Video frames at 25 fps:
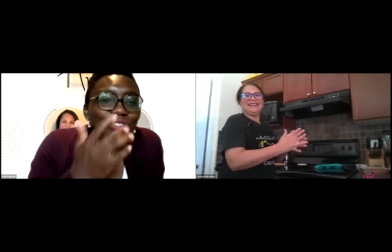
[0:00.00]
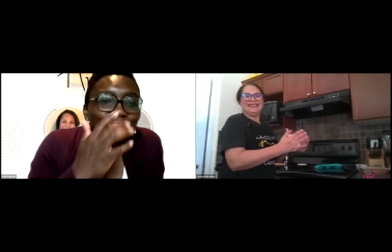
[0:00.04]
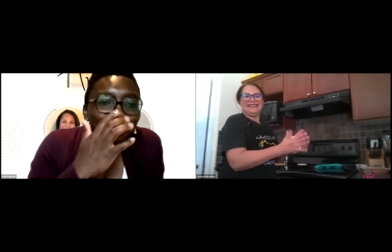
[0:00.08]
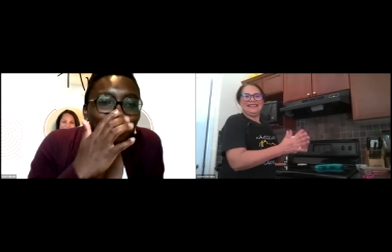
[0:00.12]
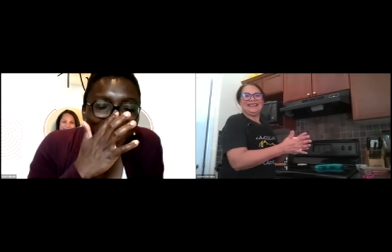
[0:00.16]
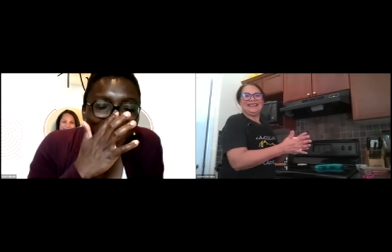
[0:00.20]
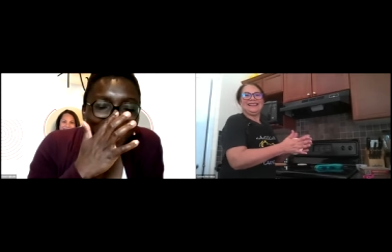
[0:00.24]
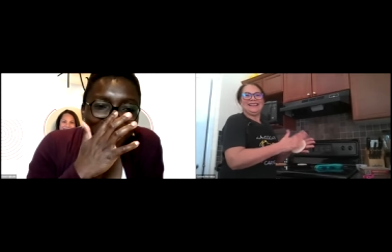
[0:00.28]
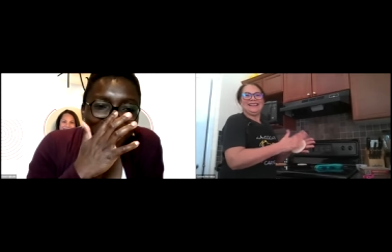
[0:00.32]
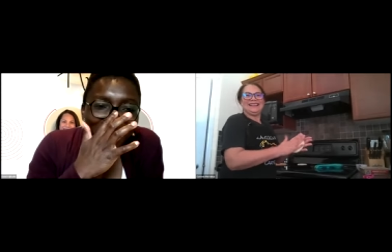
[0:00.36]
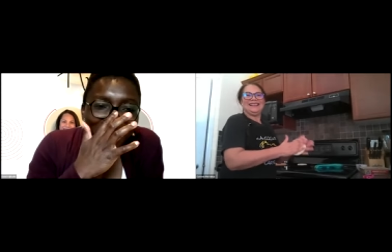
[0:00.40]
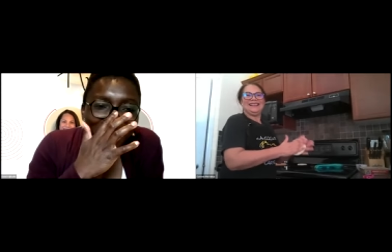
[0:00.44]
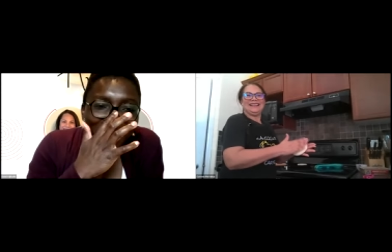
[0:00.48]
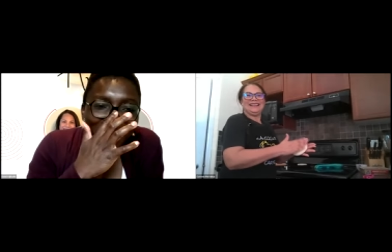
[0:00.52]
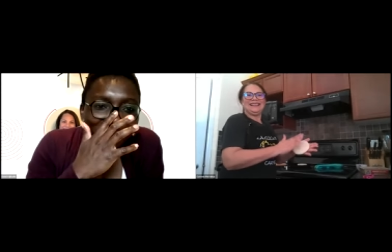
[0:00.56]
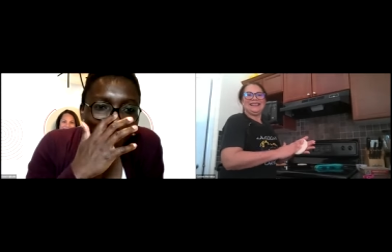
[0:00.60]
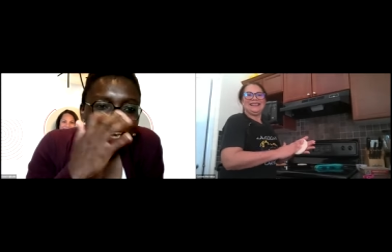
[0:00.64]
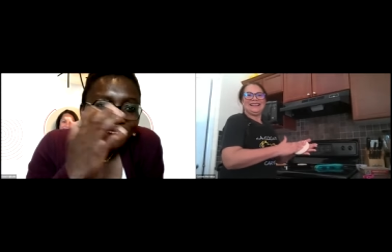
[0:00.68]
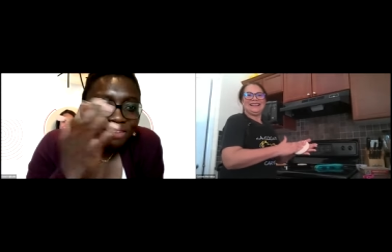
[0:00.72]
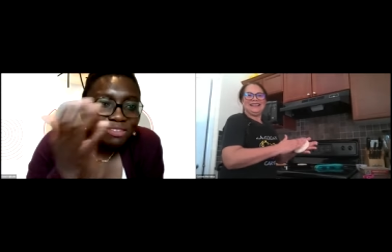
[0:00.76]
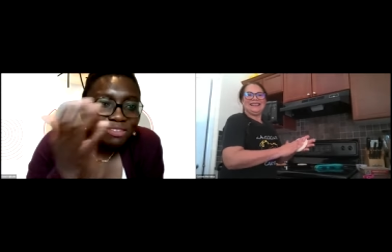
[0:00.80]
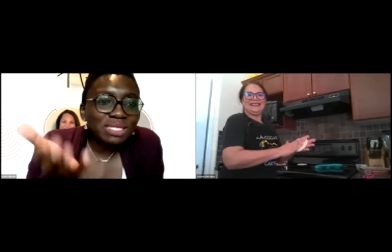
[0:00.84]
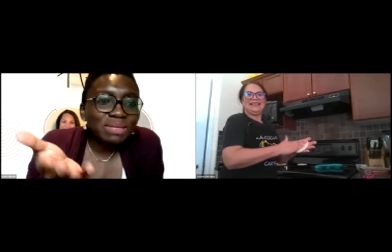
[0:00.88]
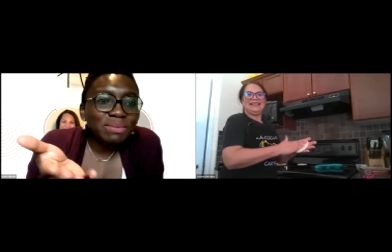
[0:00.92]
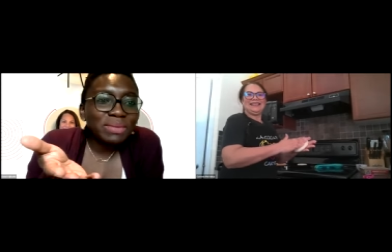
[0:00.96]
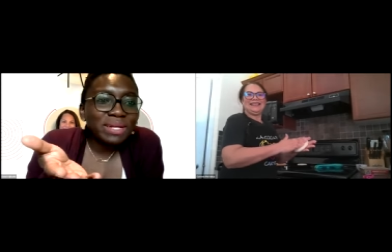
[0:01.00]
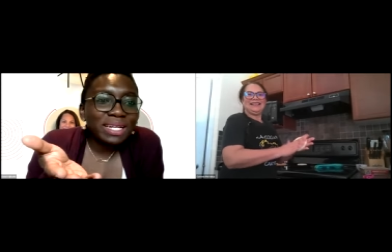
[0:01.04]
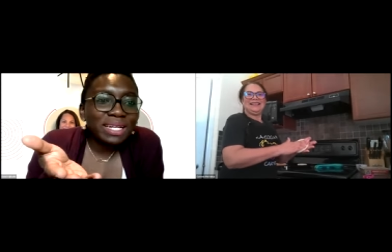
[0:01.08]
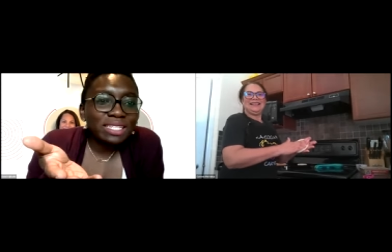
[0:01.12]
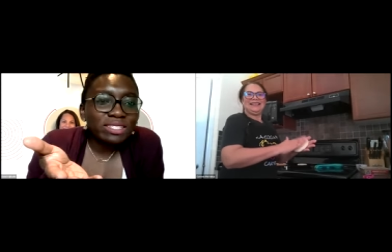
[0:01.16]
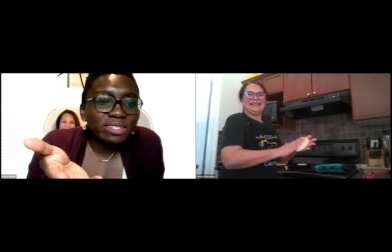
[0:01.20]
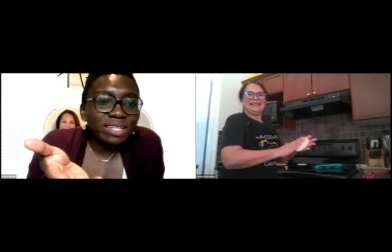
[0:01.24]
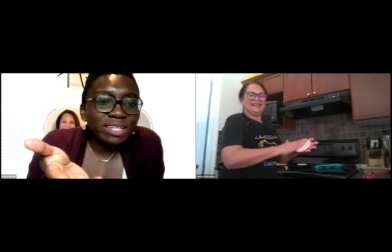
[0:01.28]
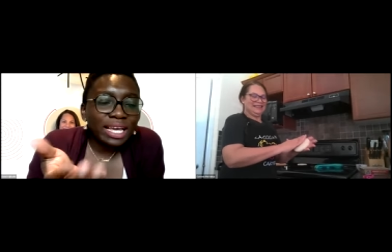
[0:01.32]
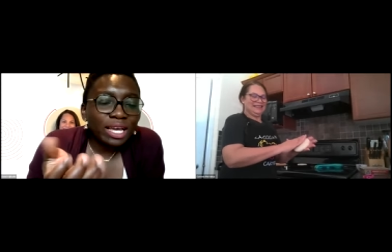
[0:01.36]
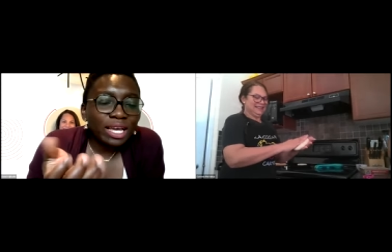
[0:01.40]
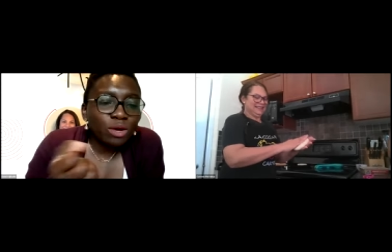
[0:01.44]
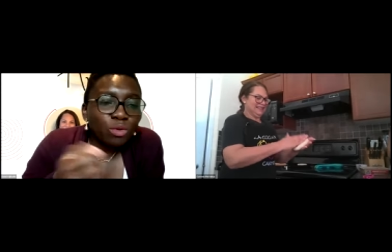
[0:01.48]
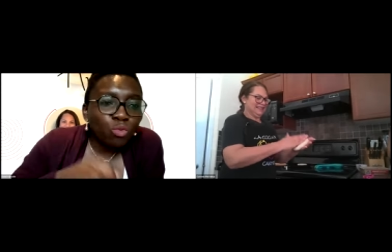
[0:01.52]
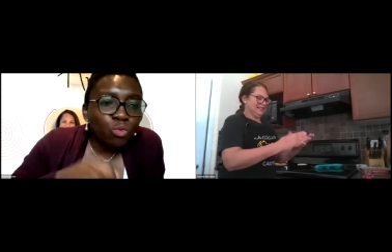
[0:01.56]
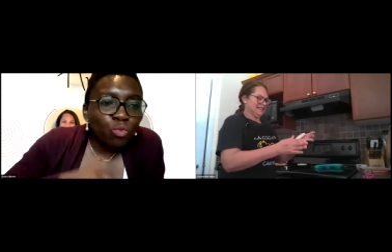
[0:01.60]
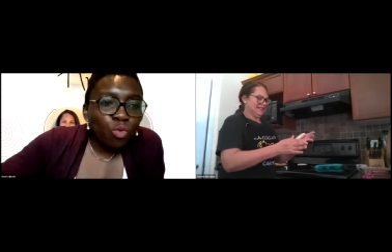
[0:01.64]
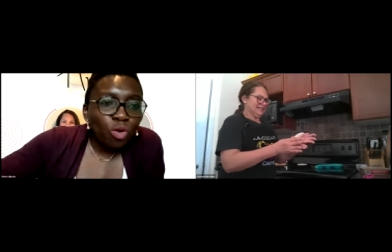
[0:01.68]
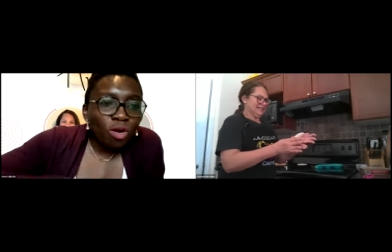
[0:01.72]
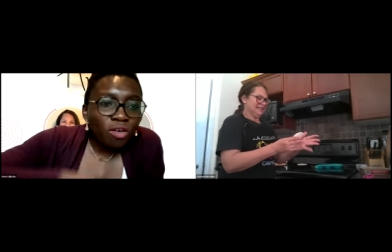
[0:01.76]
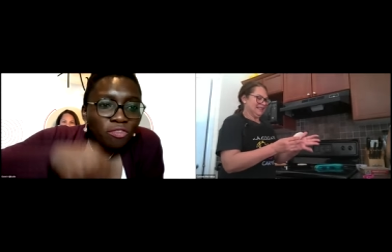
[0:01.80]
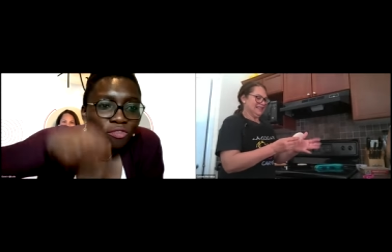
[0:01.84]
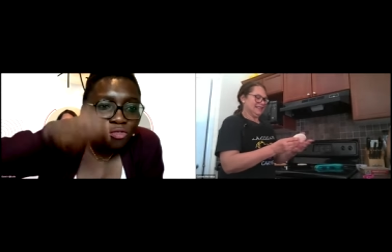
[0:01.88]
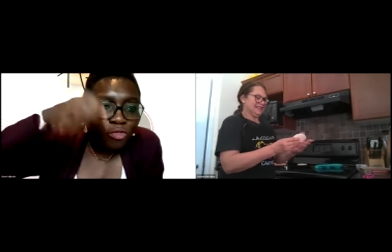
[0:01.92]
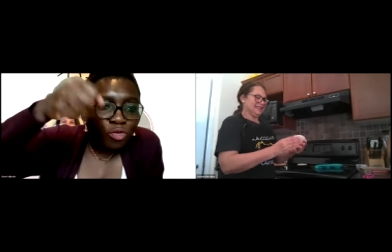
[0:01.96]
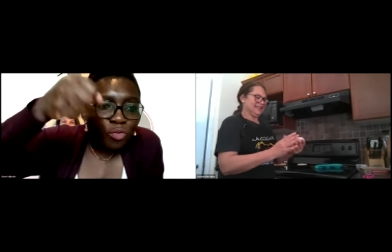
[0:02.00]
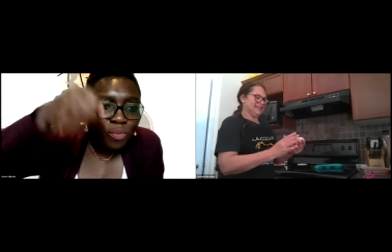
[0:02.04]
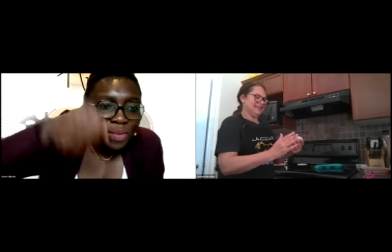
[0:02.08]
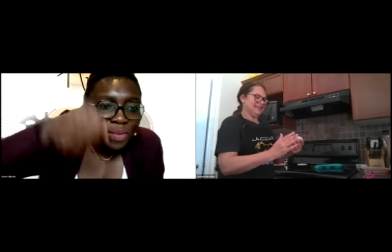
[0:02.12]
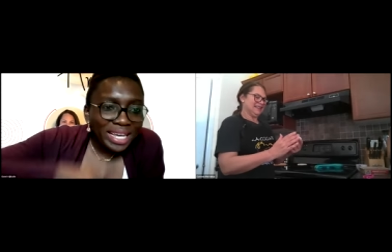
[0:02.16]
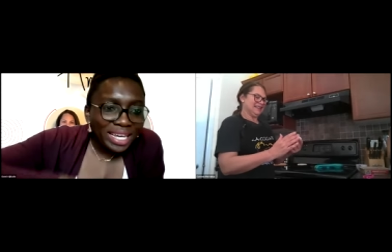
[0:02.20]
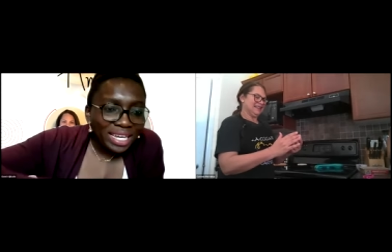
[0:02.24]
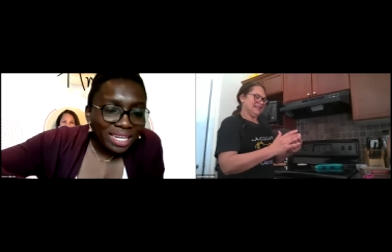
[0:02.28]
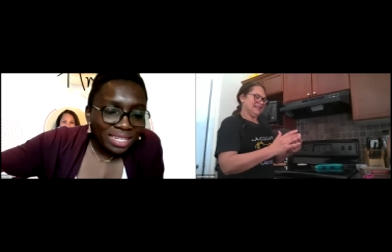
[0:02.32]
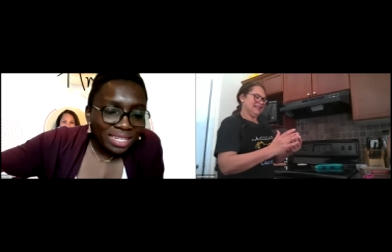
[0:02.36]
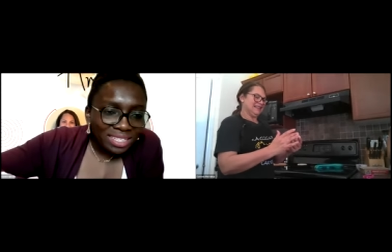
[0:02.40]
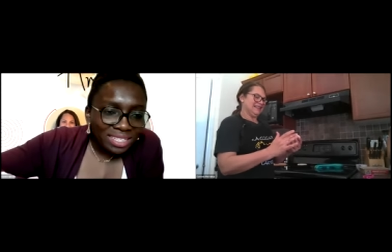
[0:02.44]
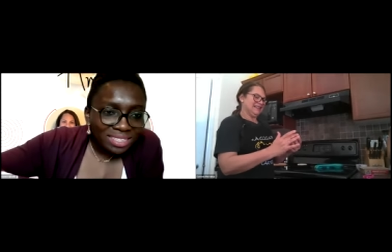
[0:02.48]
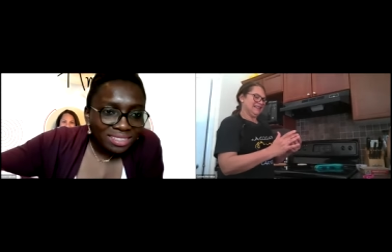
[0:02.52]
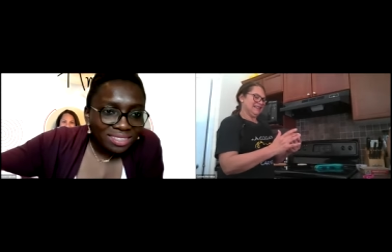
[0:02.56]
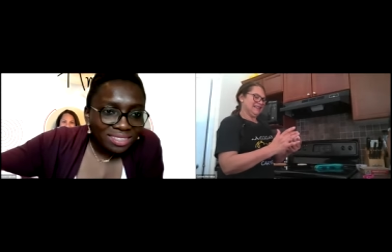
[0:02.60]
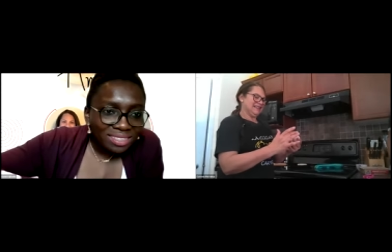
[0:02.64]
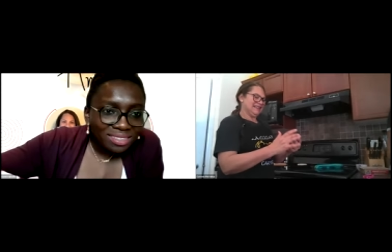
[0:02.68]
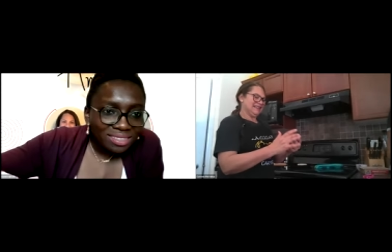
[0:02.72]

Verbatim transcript: so I guess kind of similar to like a waffle maker.